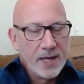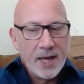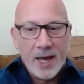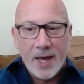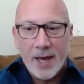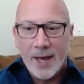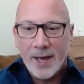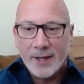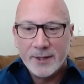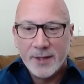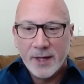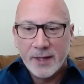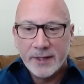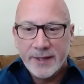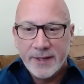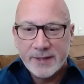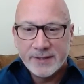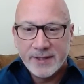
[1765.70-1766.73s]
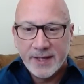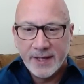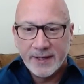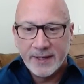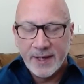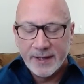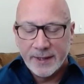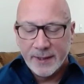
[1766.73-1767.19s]
Juggling is
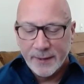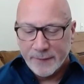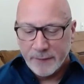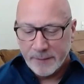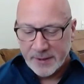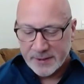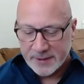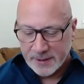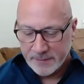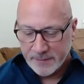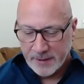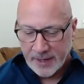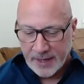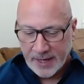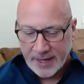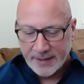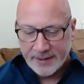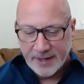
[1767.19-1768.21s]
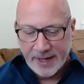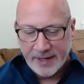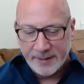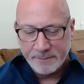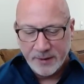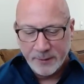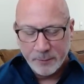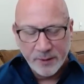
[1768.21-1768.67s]
a euphemism.
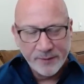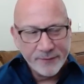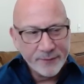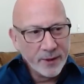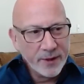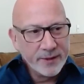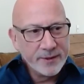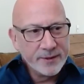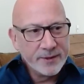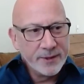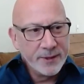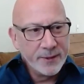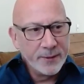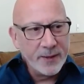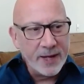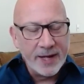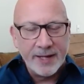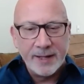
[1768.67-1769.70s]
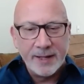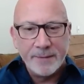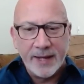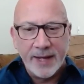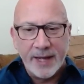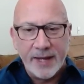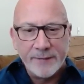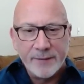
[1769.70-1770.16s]
I'm referring to any
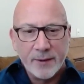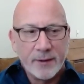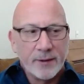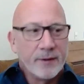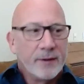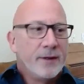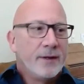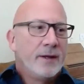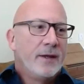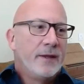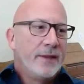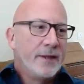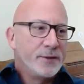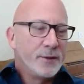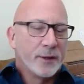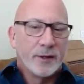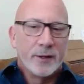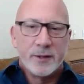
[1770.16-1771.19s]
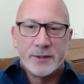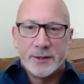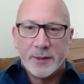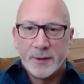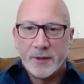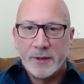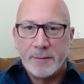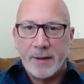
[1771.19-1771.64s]
behavior that you're
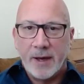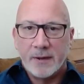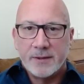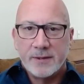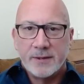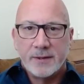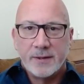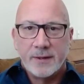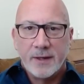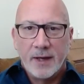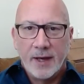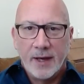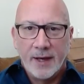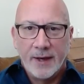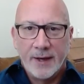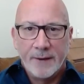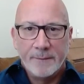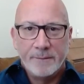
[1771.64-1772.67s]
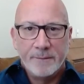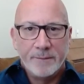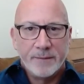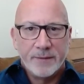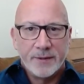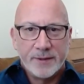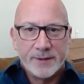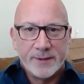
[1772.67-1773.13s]
concerned about.
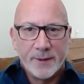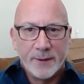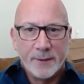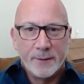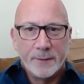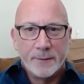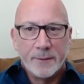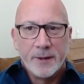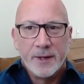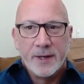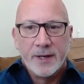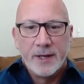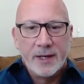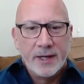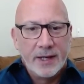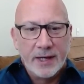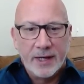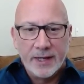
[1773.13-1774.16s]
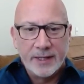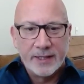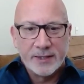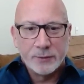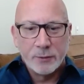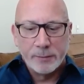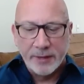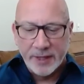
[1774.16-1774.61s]
So
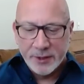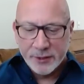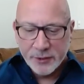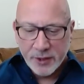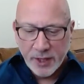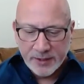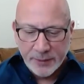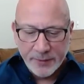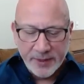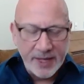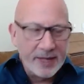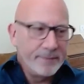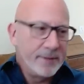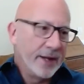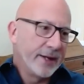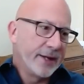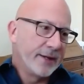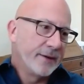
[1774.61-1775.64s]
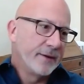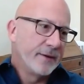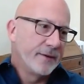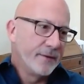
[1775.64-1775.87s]
let's replace juggling with headbanging,